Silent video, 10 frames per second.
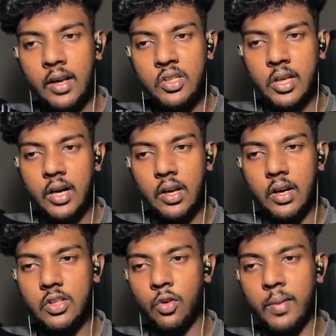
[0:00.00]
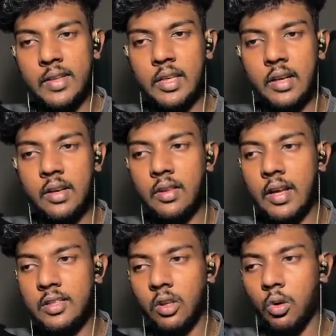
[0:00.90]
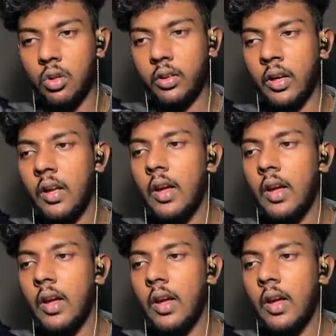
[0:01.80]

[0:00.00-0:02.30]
a study house. So basically that's the whole thing.